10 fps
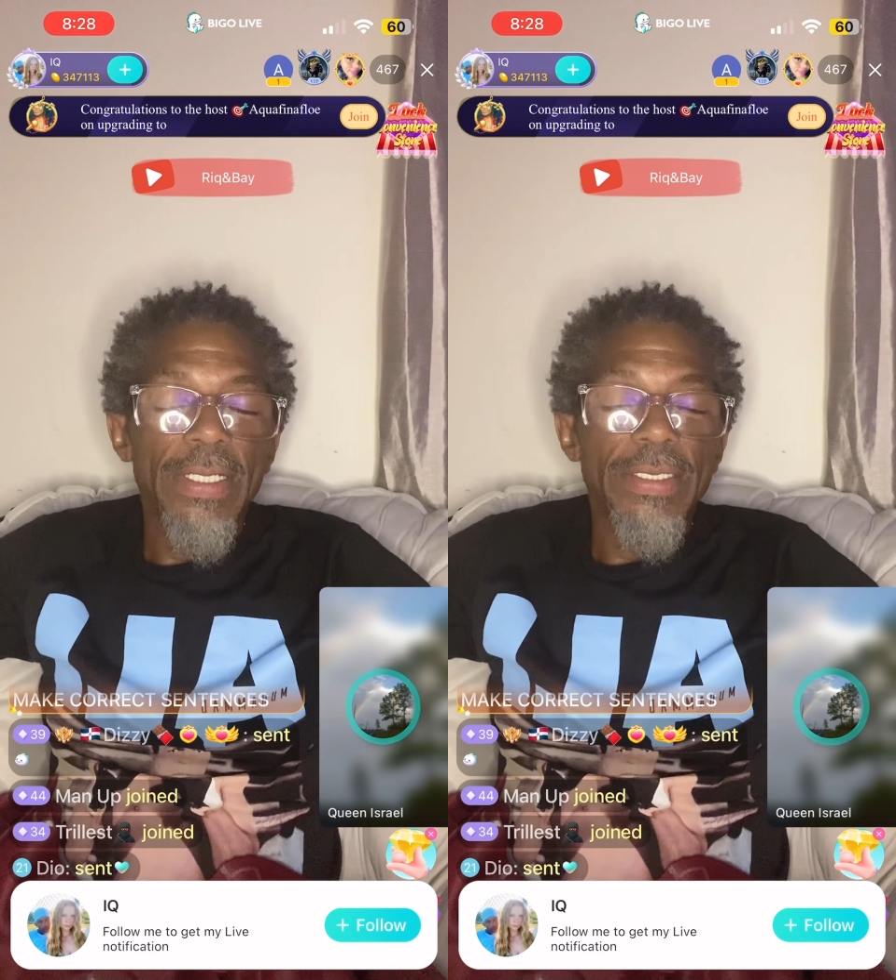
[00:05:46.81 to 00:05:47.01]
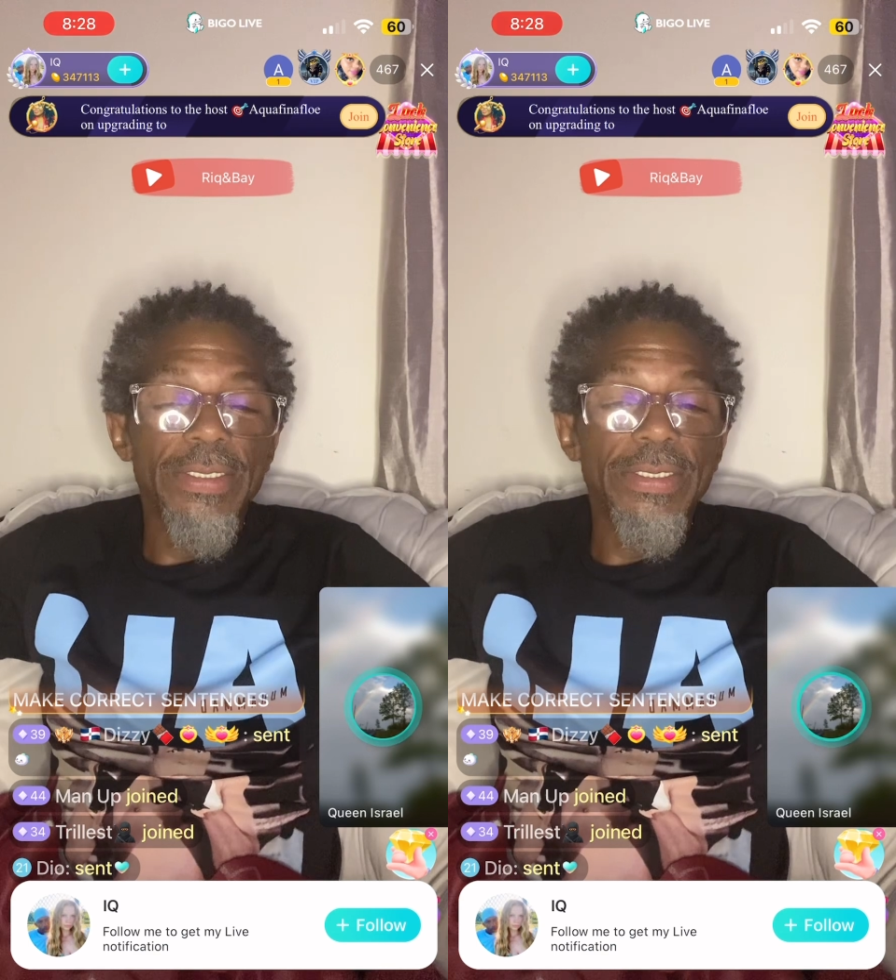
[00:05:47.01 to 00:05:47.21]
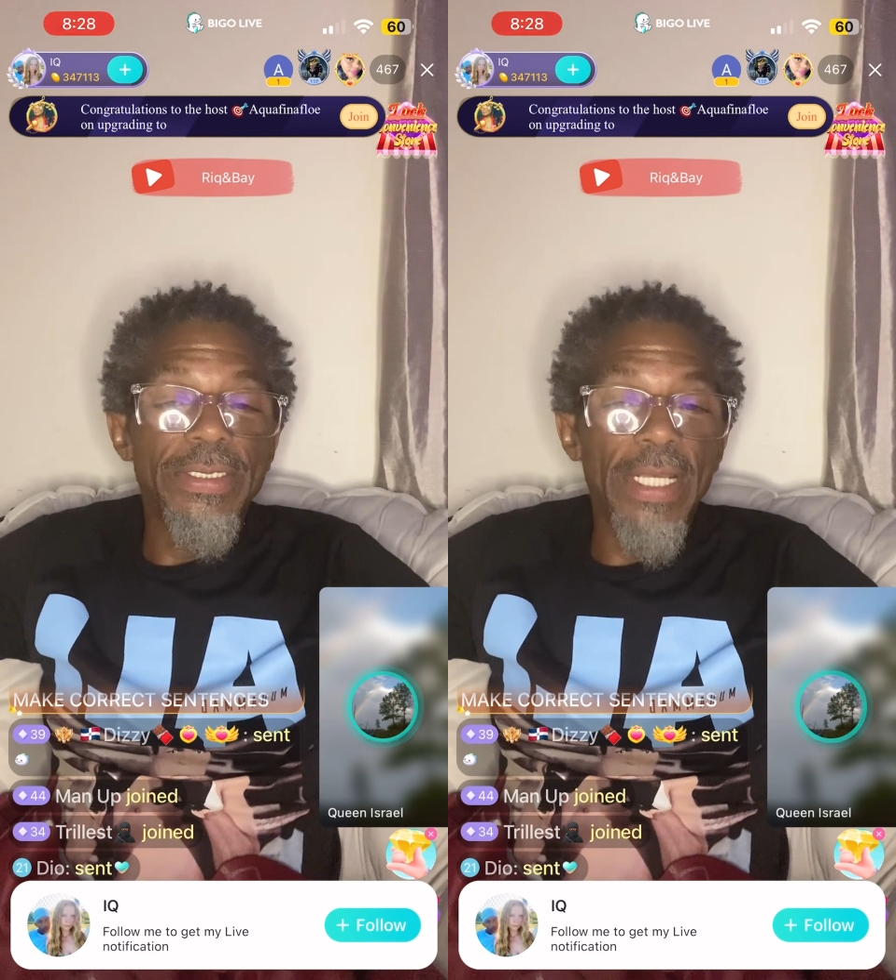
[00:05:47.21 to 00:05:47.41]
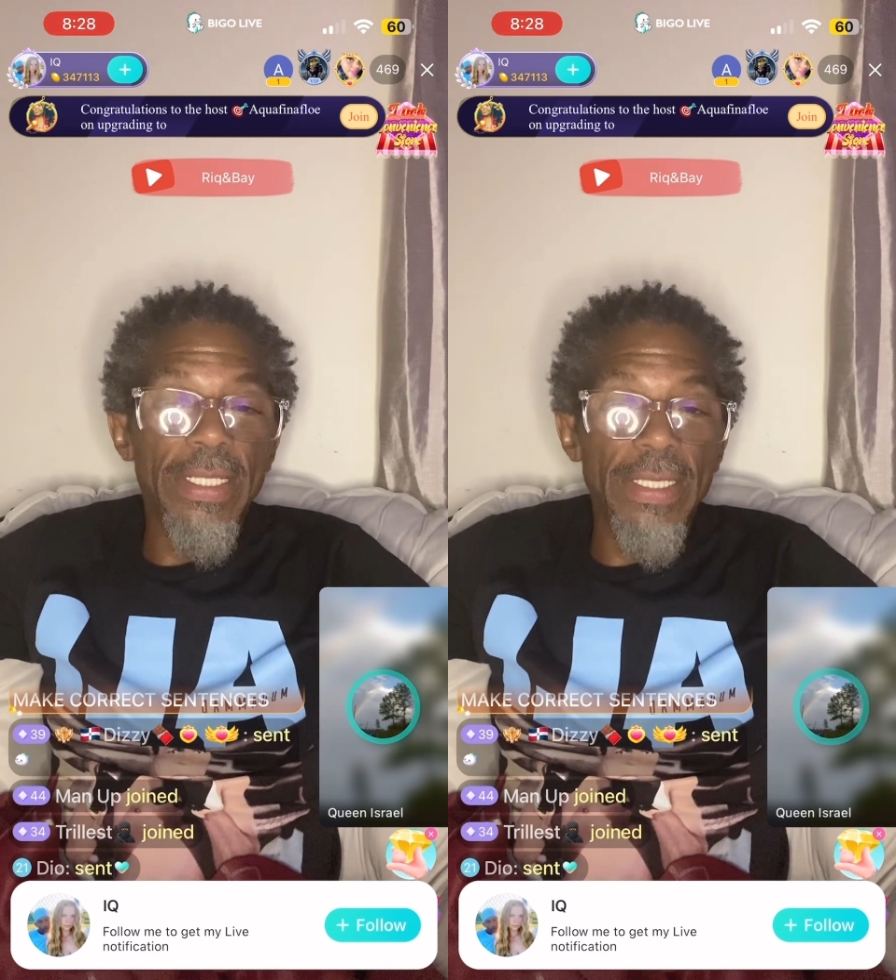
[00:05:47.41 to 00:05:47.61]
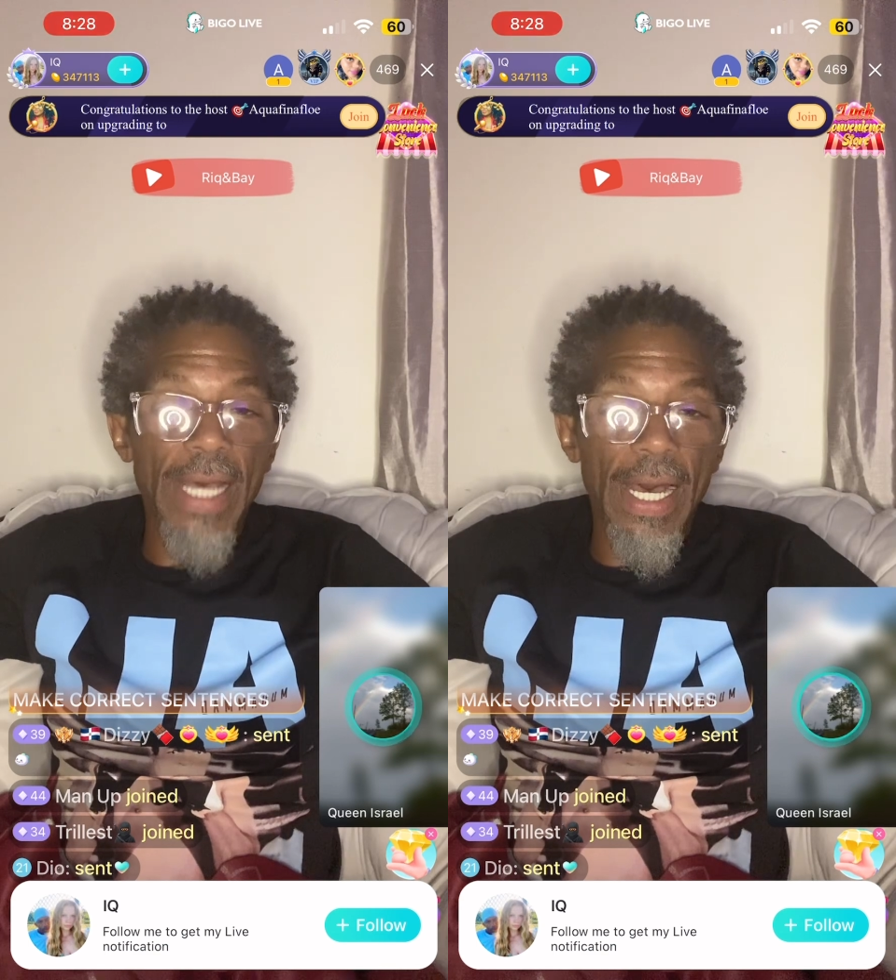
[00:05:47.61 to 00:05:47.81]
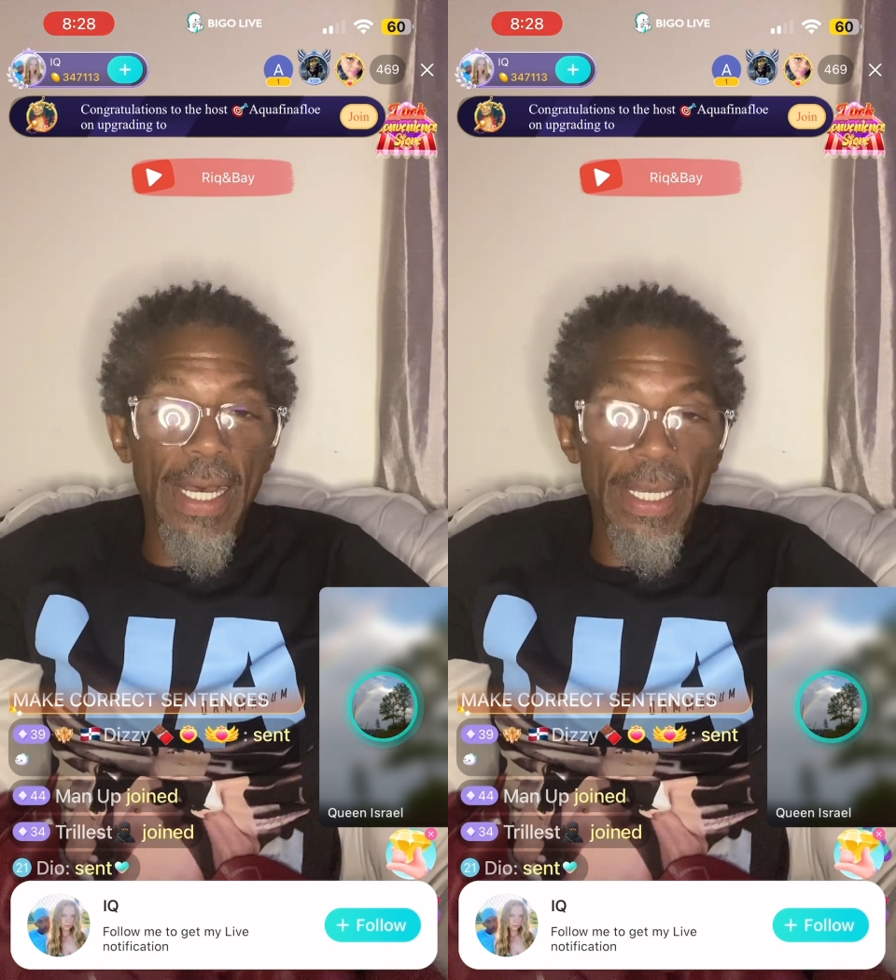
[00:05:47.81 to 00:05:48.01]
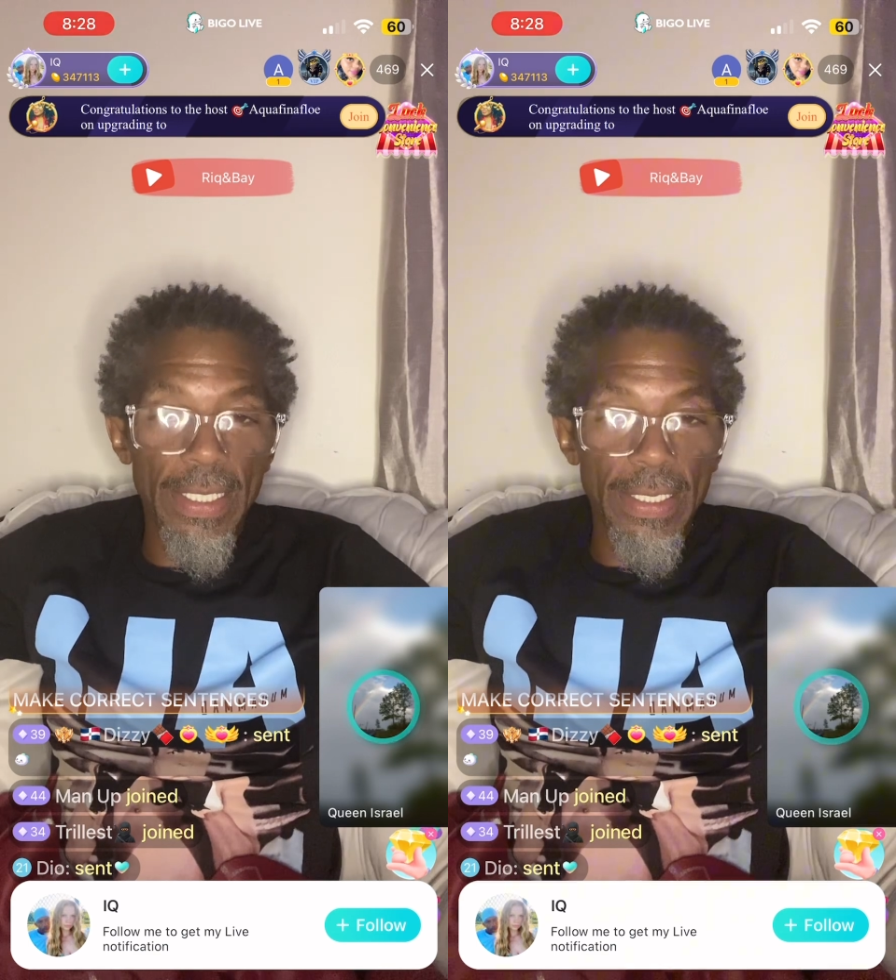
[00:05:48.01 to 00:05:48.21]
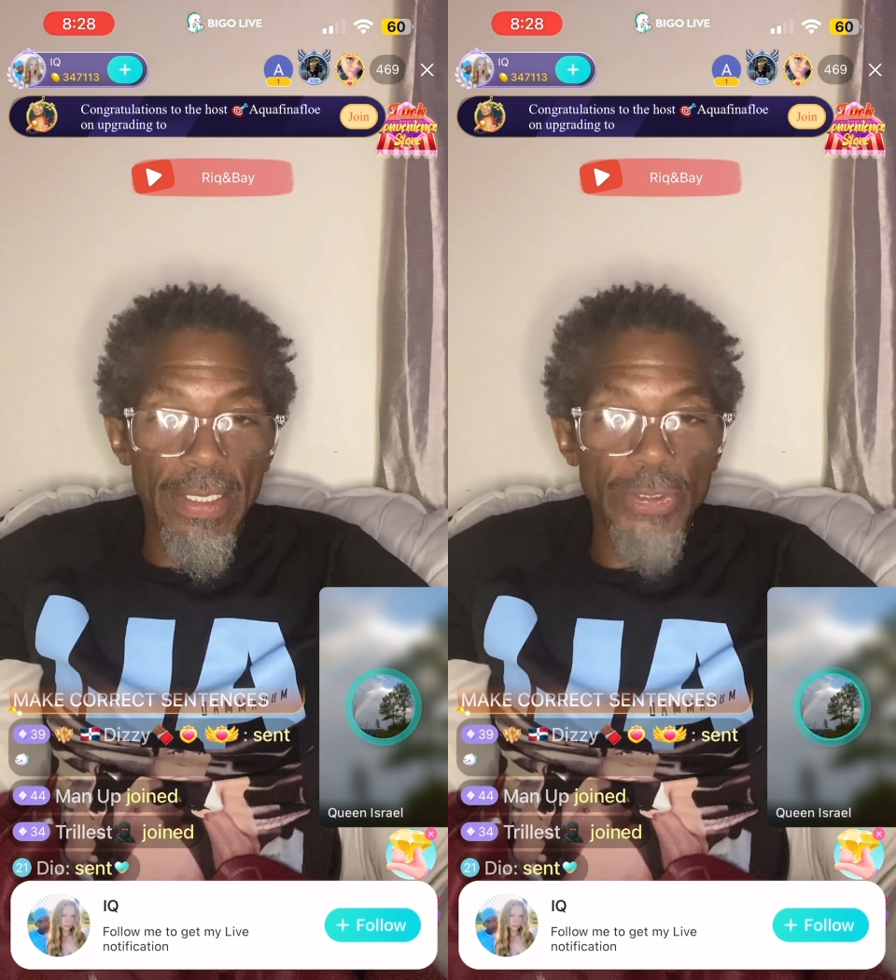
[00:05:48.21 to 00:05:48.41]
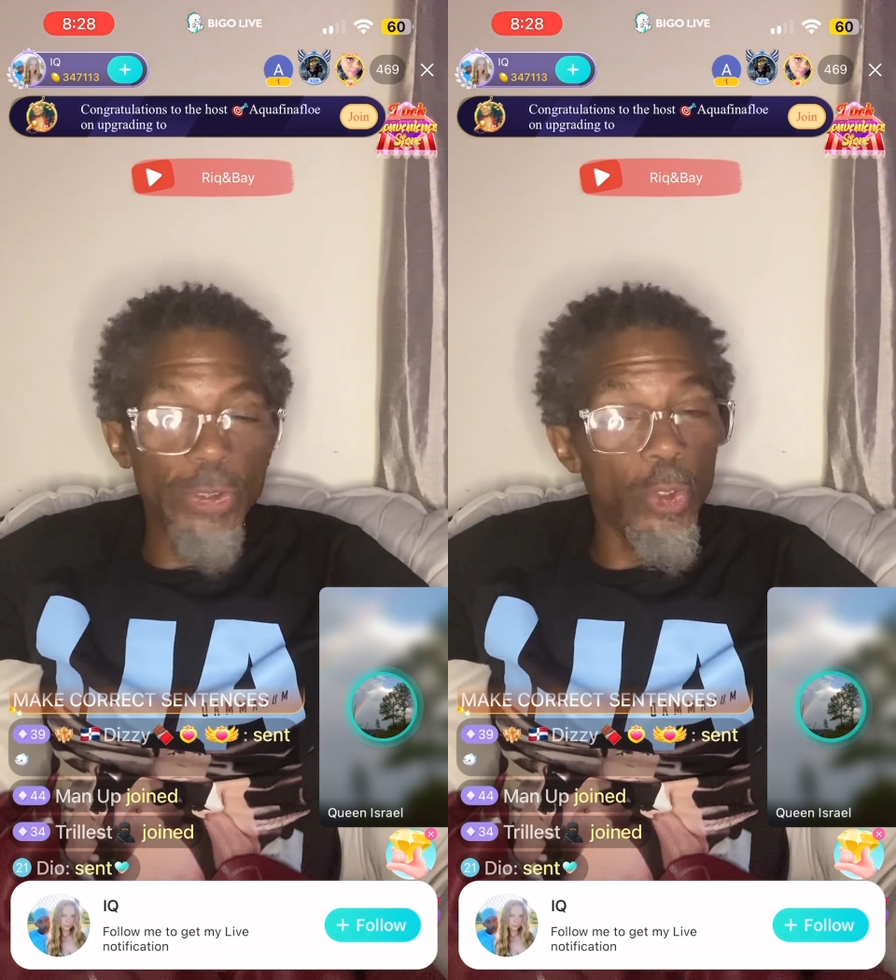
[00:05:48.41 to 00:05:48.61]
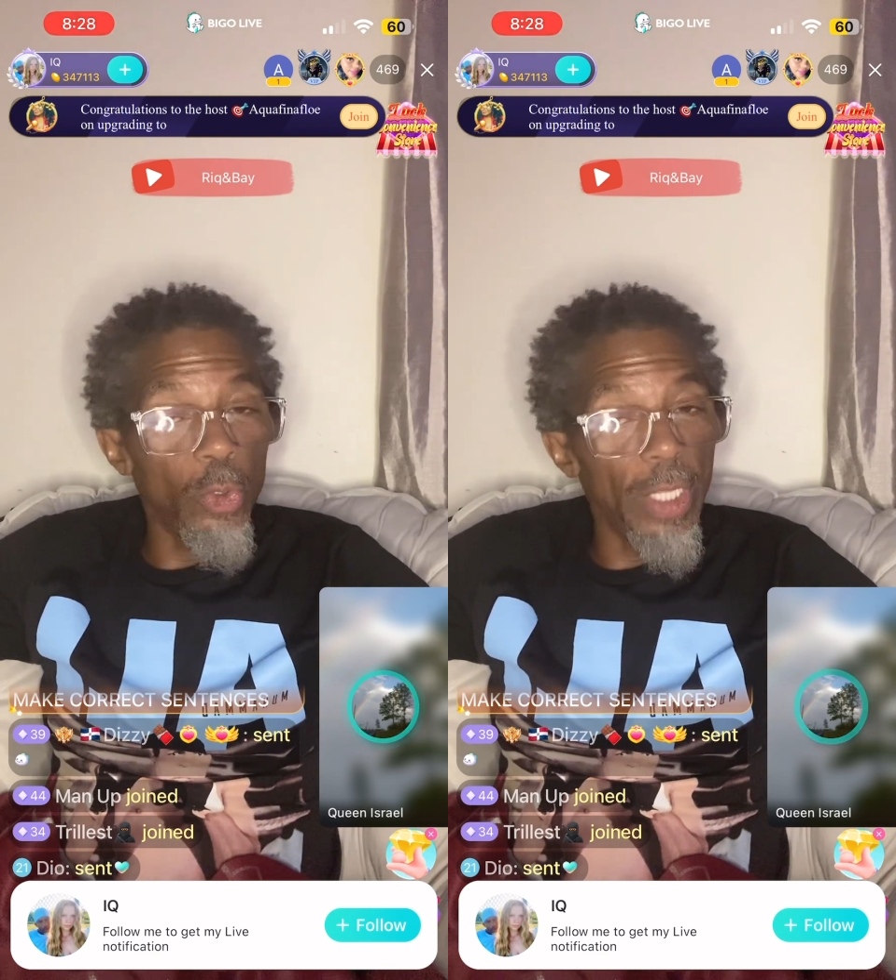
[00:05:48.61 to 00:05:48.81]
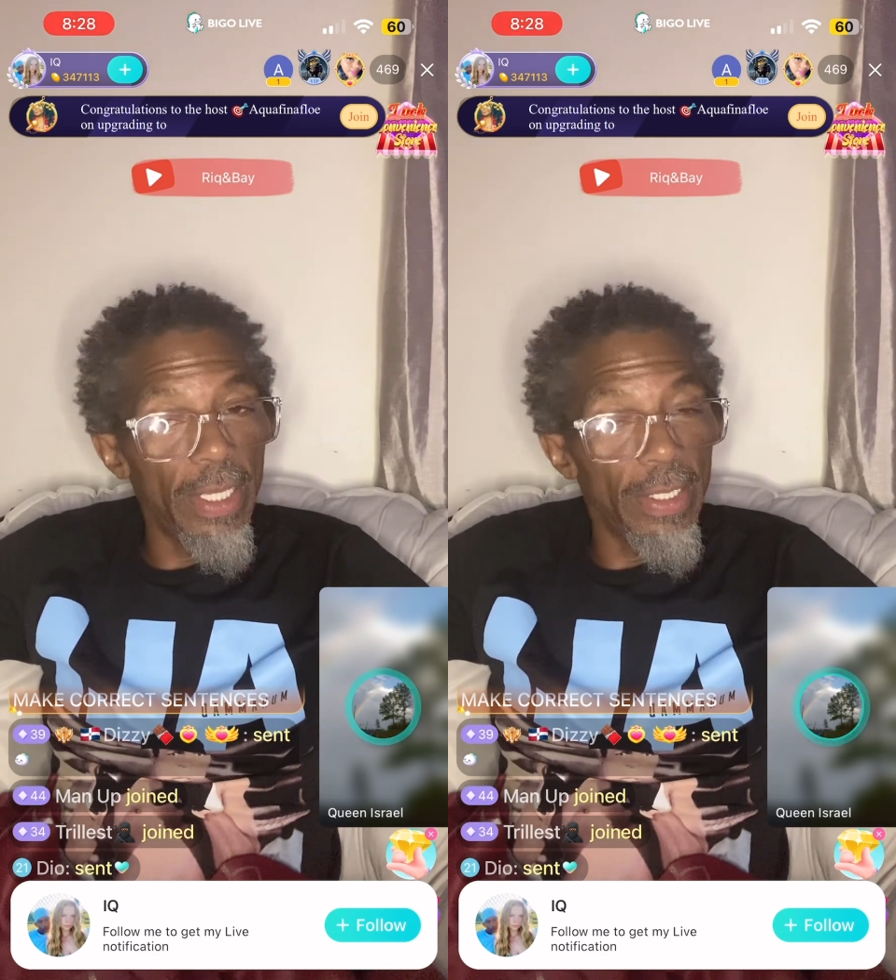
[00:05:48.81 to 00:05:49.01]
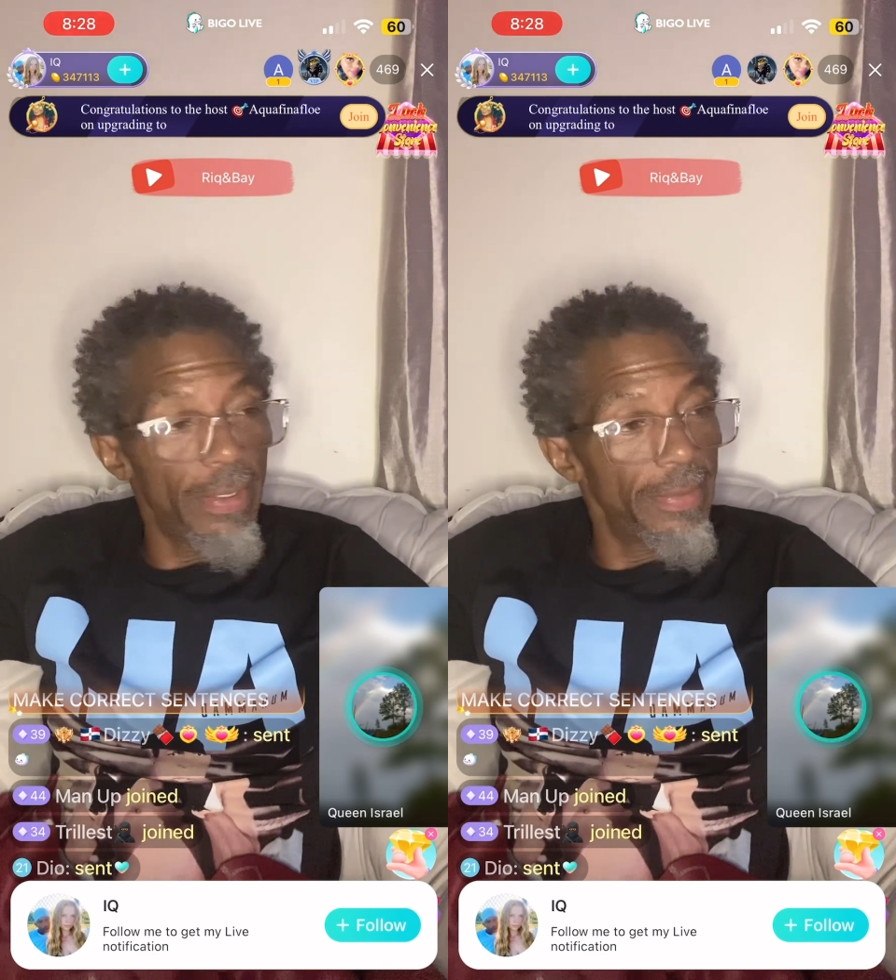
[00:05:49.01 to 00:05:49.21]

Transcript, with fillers: Zendai Soleil.